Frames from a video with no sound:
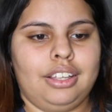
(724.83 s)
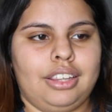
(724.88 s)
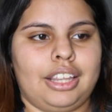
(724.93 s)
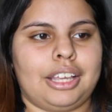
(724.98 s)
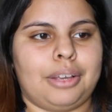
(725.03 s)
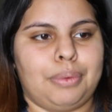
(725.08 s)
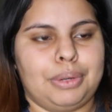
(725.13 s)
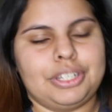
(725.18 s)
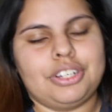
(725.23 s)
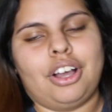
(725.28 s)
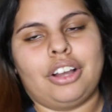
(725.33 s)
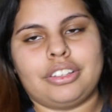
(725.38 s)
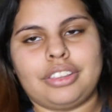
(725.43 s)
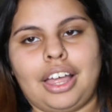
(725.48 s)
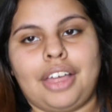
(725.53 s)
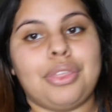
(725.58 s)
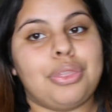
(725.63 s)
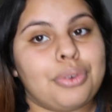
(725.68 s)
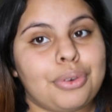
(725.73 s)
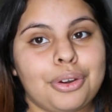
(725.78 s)
like we
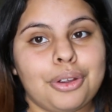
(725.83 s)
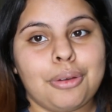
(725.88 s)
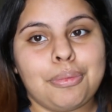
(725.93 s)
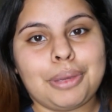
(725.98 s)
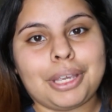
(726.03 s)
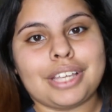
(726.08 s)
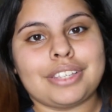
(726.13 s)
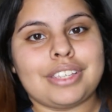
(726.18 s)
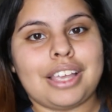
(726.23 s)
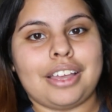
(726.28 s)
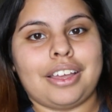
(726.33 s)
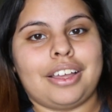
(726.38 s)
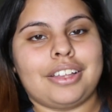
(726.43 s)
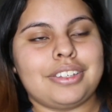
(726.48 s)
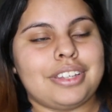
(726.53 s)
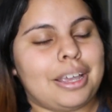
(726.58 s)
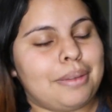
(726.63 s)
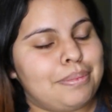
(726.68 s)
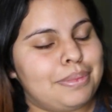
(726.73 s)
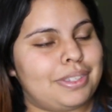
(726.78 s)
talked that through, because
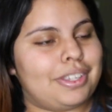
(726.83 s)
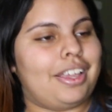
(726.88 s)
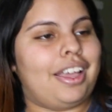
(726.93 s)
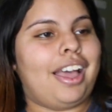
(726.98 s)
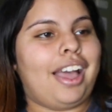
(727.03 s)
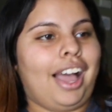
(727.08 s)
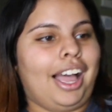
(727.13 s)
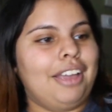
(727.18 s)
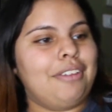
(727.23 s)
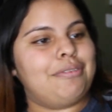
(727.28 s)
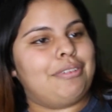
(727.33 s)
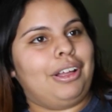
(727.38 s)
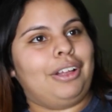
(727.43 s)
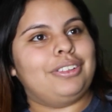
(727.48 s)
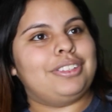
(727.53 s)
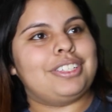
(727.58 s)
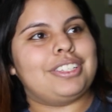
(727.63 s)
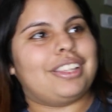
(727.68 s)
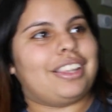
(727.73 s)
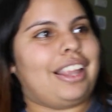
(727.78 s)
at times I
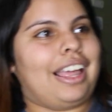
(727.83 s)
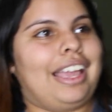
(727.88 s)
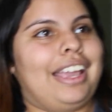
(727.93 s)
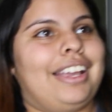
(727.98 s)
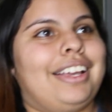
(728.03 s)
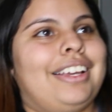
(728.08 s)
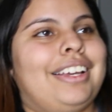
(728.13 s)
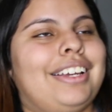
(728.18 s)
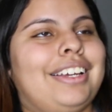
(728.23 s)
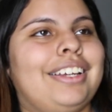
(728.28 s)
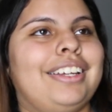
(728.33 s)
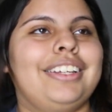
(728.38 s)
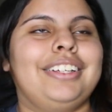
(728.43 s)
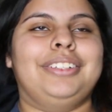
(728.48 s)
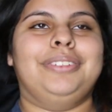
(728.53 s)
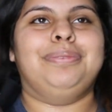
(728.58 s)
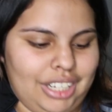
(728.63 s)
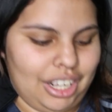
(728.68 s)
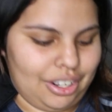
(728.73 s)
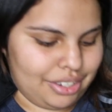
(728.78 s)
felt like,
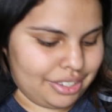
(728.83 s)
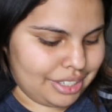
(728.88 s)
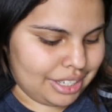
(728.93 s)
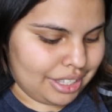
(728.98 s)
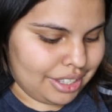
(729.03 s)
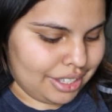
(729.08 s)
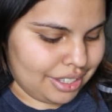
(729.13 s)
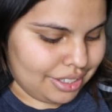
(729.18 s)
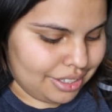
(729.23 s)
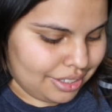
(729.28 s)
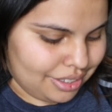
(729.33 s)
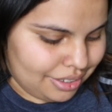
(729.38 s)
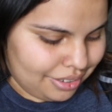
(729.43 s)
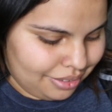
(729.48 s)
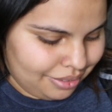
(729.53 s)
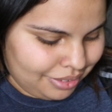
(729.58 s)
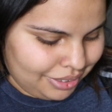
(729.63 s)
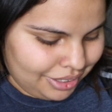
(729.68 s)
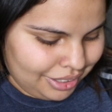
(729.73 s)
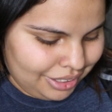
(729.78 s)
how to say
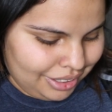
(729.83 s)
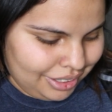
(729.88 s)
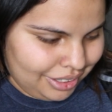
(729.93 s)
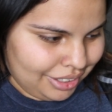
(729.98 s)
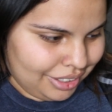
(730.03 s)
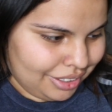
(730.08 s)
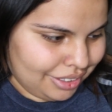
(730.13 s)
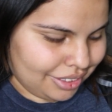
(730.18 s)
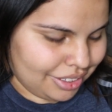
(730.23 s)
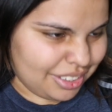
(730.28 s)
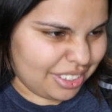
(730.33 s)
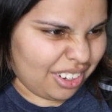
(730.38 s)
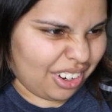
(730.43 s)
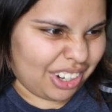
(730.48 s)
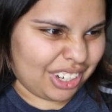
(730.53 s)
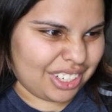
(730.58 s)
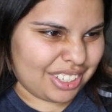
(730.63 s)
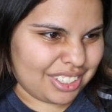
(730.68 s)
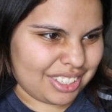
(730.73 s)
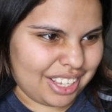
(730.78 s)
this? This is
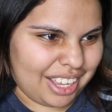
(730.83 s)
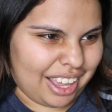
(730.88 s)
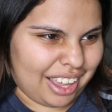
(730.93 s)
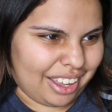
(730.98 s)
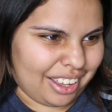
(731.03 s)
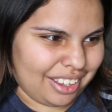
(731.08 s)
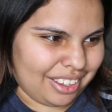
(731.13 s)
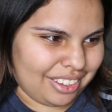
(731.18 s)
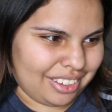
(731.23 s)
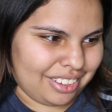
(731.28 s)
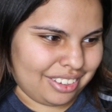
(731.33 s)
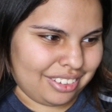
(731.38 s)
hard to say.